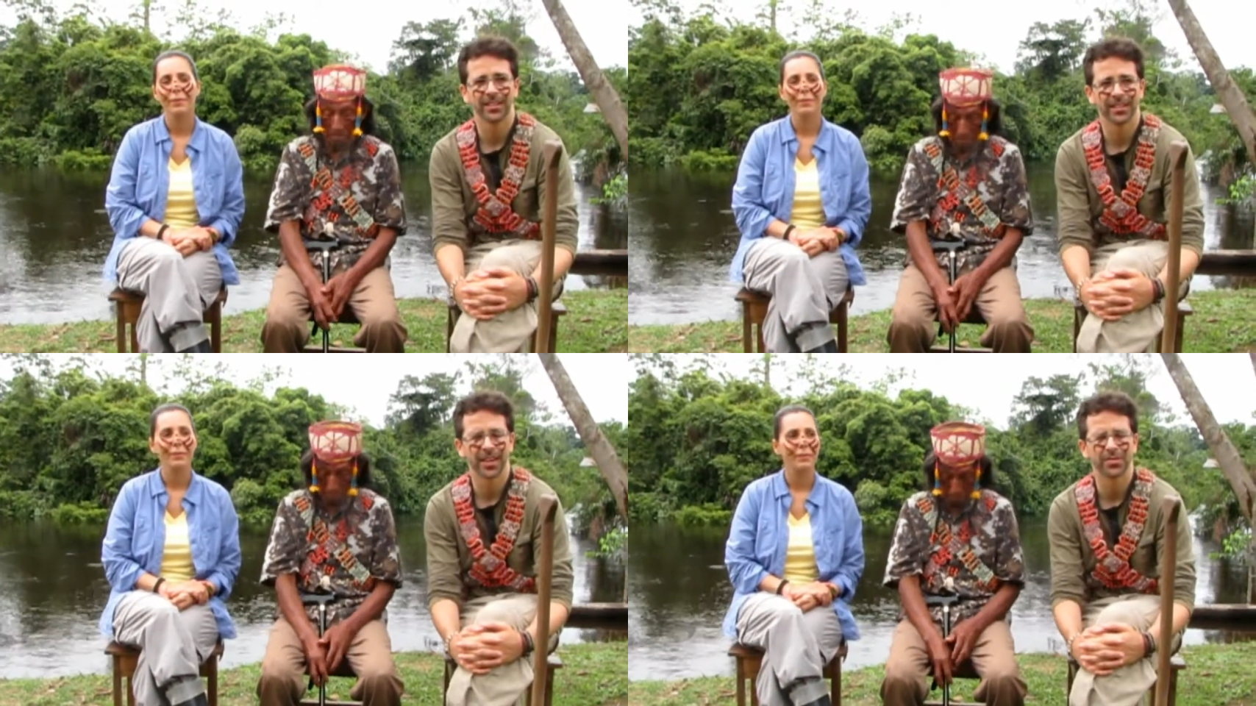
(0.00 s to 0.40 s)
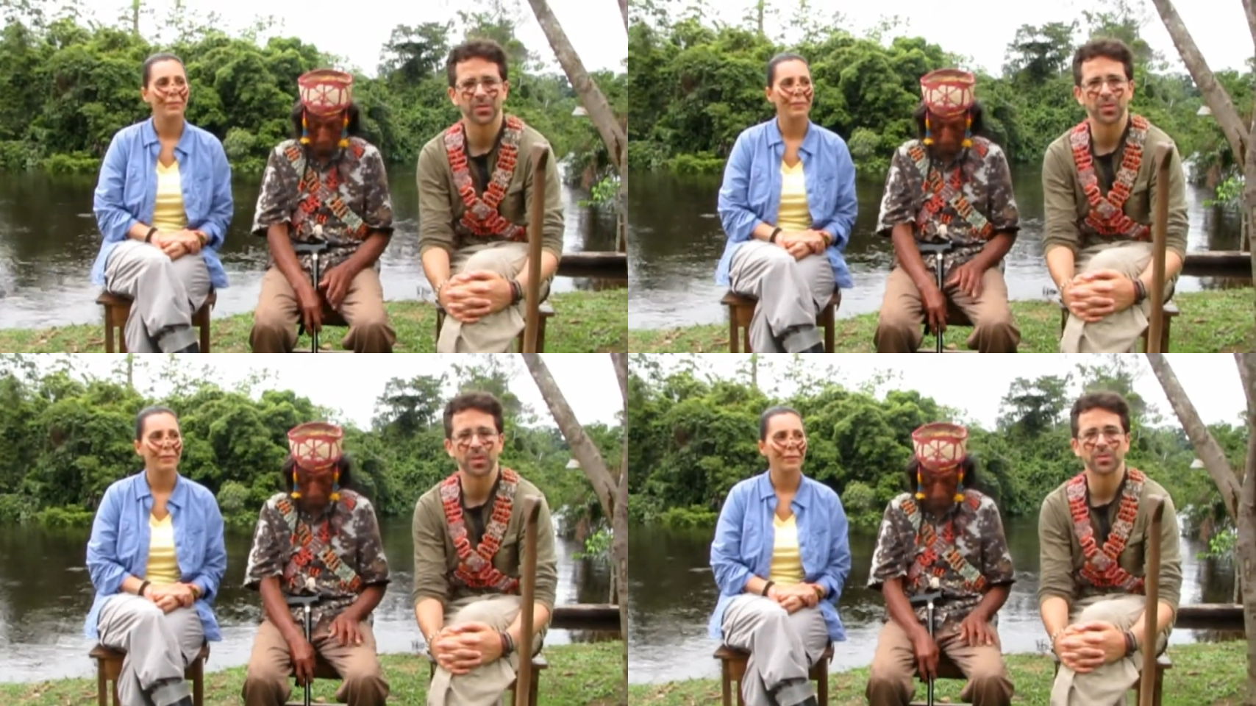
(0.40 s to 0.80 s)
Speaker 1: have to
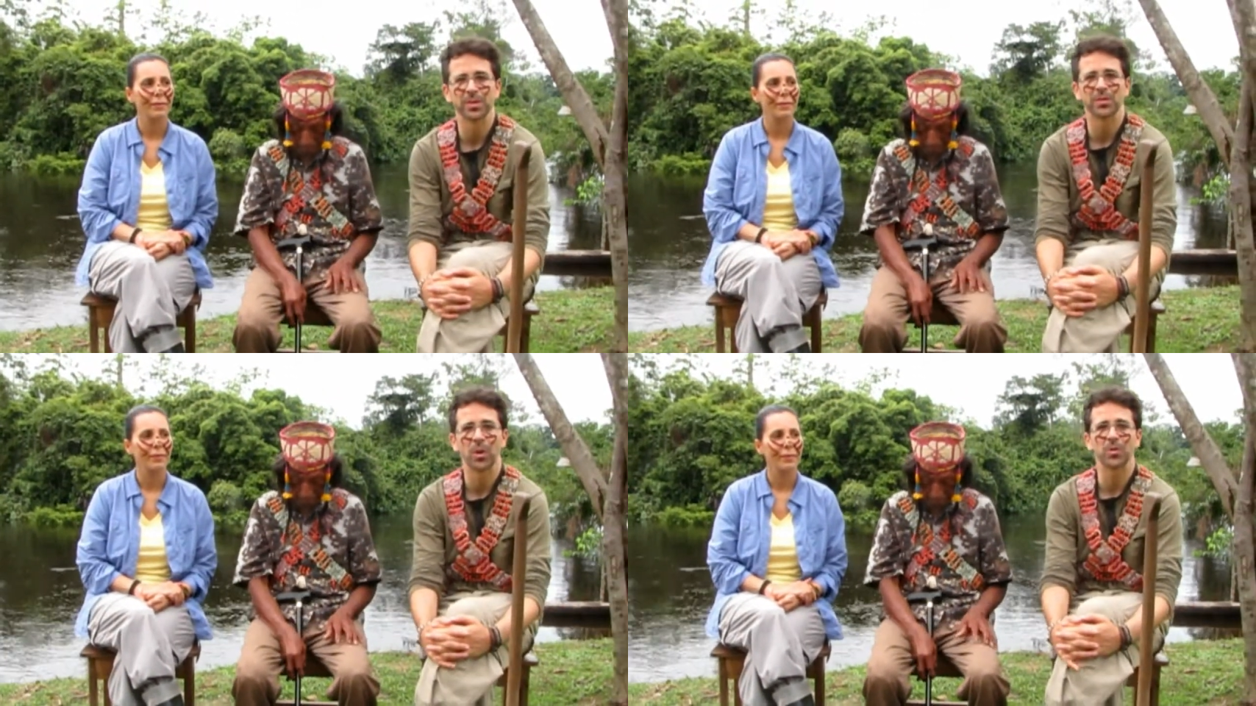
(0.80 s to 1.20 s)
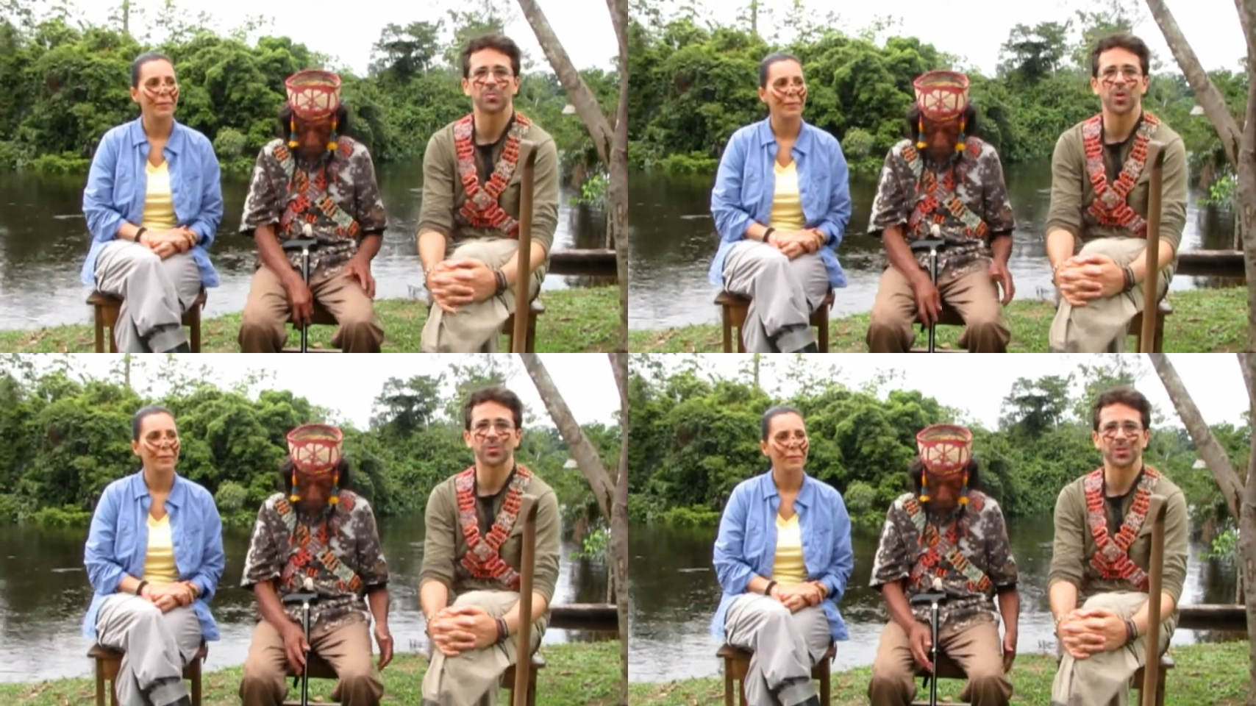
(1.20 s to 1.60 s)
remember is Don
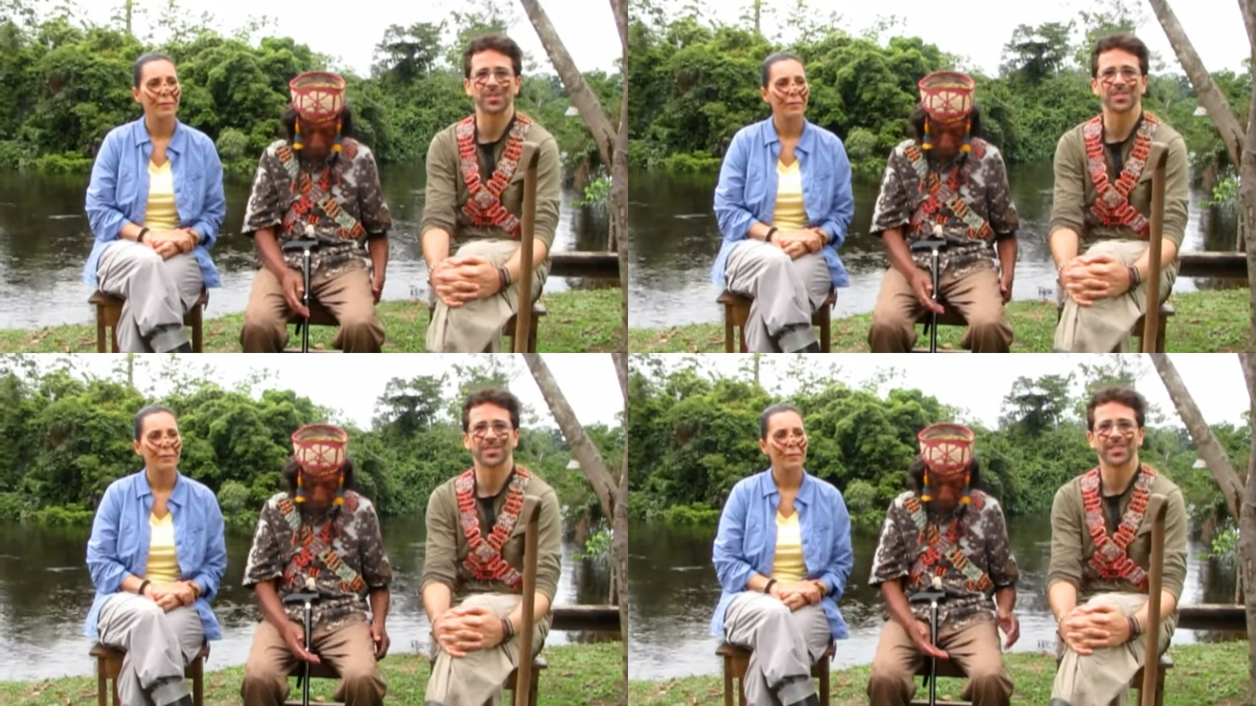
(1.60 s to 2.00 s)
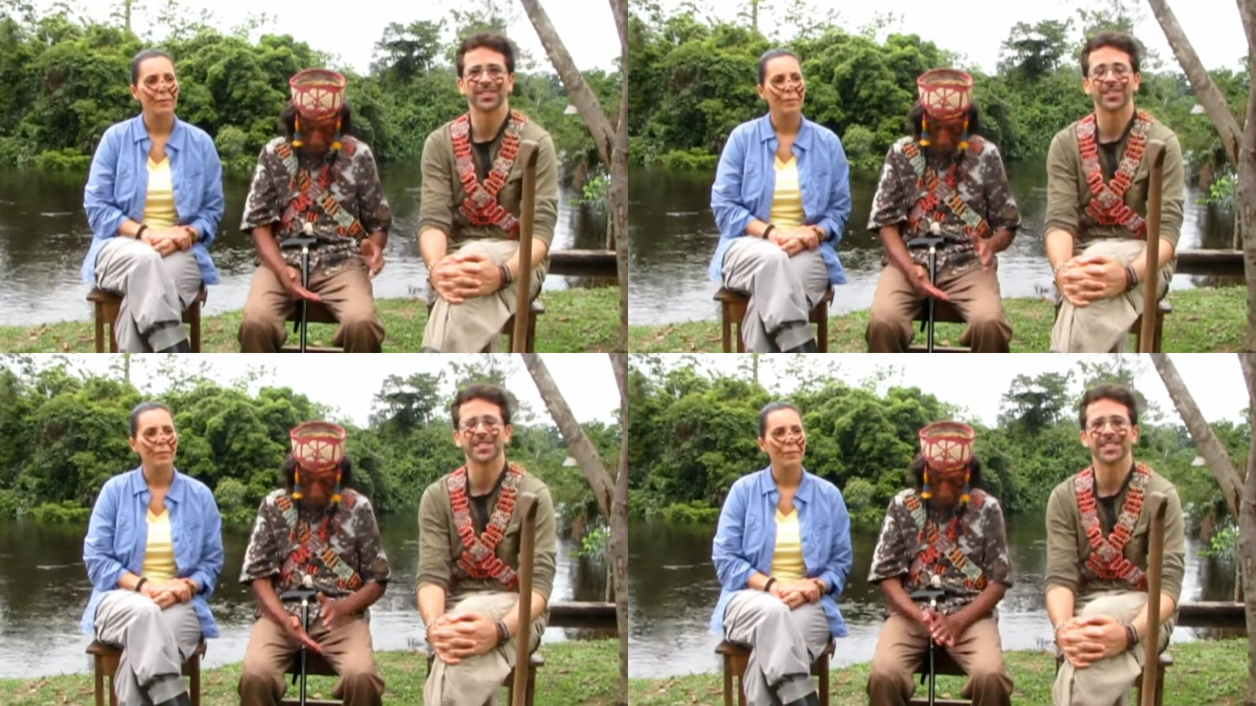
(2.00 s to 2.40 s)
Ramon's, you
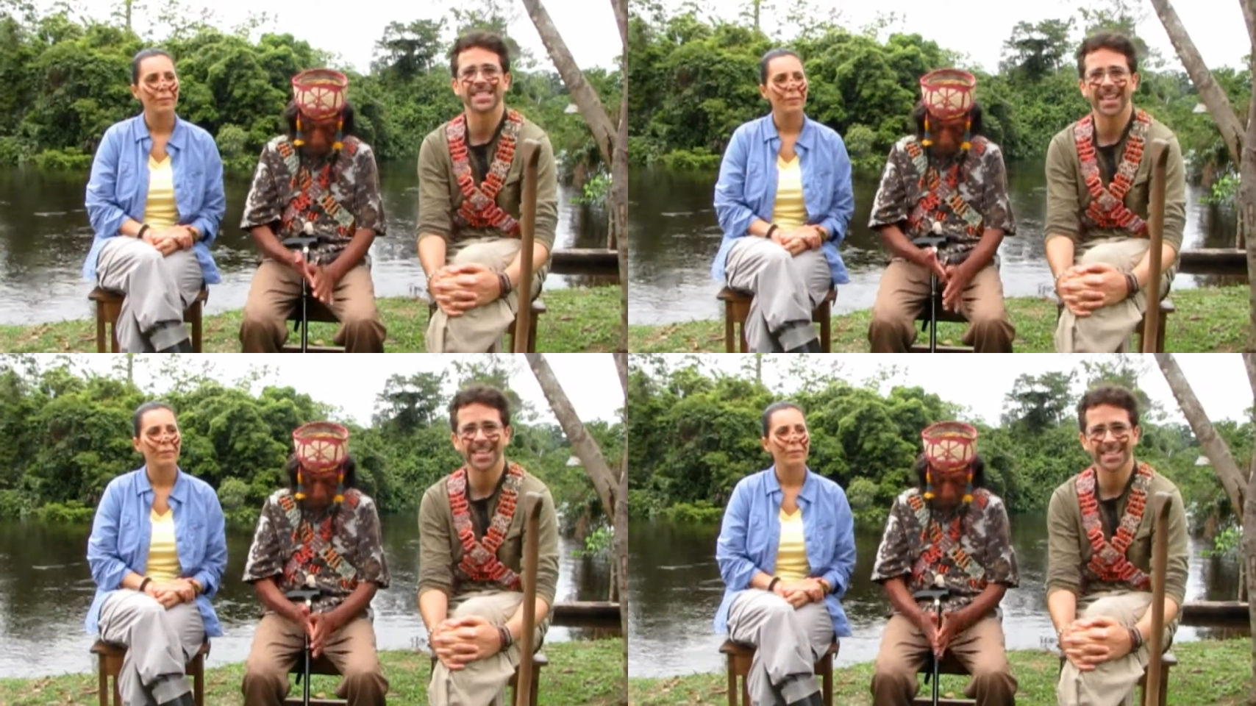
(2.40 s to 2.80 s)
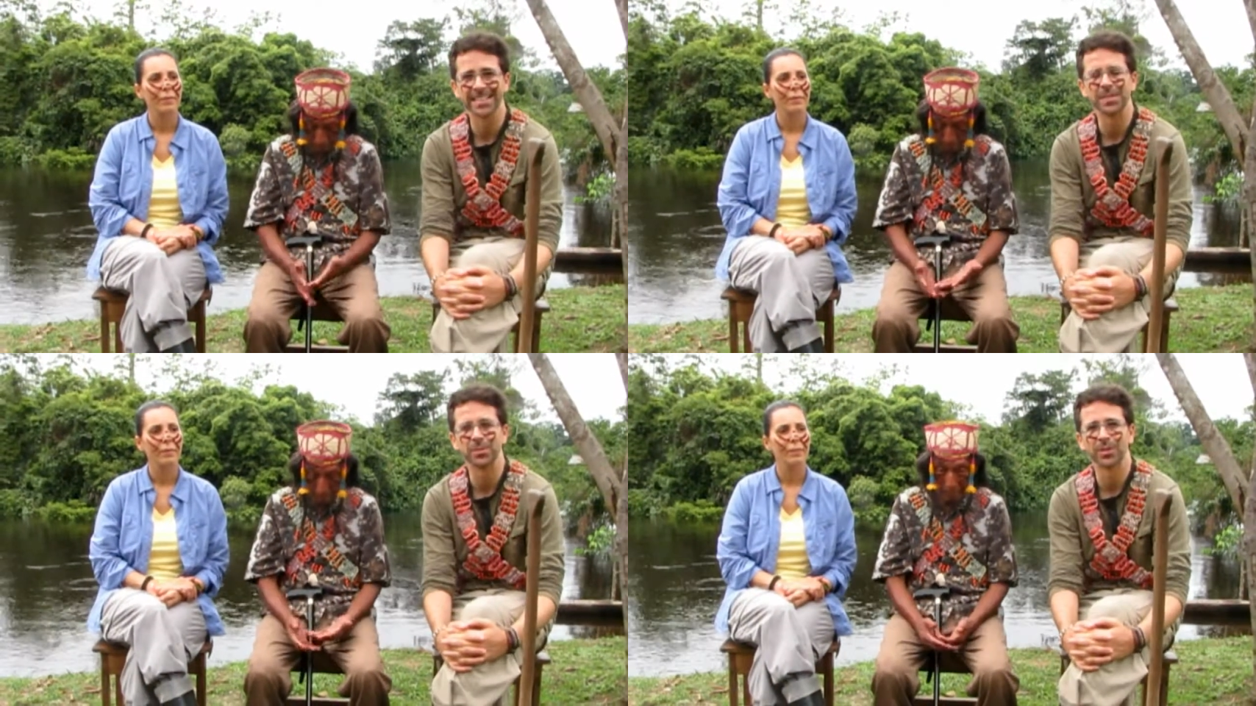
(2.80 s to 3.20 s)
know, he's in his
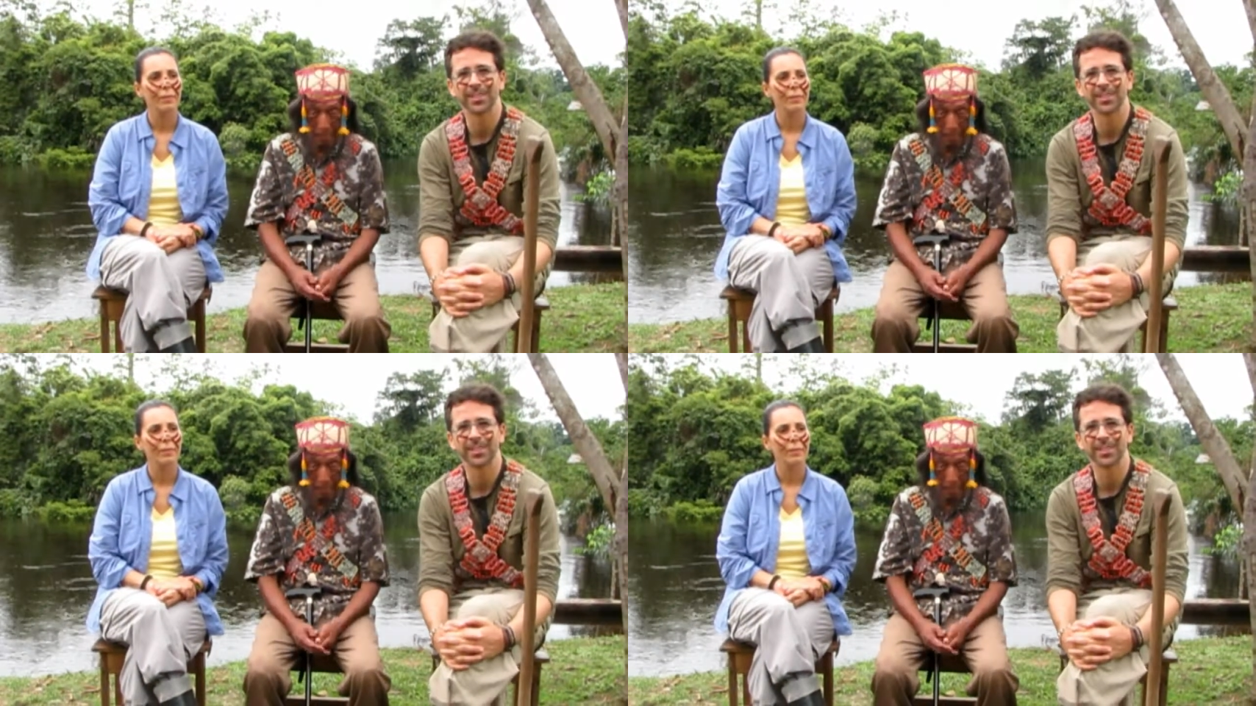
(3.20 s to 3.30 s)
80s, but